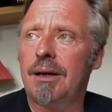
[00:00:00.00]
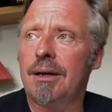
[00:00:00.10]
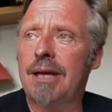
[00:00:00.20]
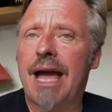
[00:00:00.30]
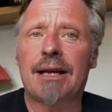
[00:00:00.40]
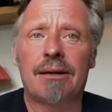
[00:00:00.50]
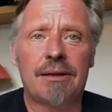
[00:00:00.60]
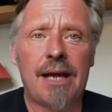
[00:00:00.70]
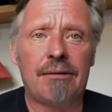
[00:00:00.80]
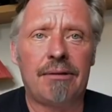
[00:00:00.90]
gang
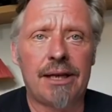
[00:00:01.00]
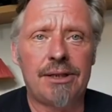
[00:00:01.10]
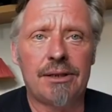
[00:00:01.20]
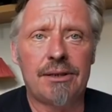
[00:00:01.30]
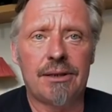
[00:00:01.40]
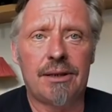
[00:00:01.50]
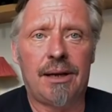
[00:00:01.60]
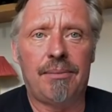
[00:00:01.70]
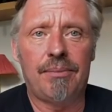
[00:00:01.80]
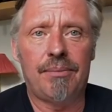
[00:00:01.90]
related
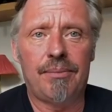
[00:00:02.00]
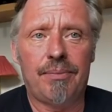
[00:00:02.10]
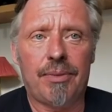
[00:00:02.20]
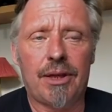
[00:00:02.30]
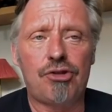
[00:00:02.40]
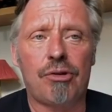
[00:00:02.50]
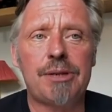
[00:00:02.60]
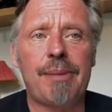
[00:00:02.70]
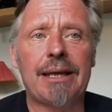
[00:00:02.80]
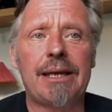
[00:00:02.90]
stories
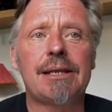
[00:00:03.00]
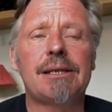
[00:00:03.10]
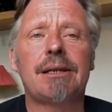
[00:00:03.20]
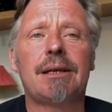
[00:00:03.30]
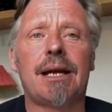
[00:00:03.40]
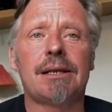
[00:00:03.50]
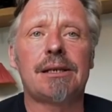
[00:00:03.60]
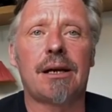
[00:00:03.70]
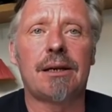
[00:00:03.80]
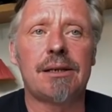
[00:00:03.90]
about kids getting
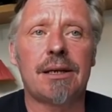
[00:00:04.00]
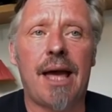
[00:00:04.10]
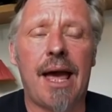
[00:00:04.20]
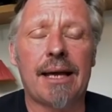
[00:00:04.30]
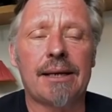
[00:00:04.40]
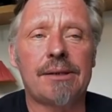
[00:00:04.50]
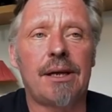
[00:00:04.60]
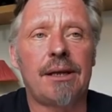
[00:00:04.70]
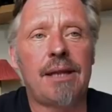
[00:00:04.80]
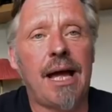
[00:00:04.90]
stuck into gangs,
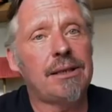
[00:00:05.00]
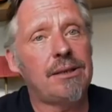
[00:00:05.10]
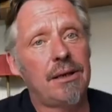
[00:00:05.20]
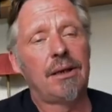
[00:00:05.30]
and that's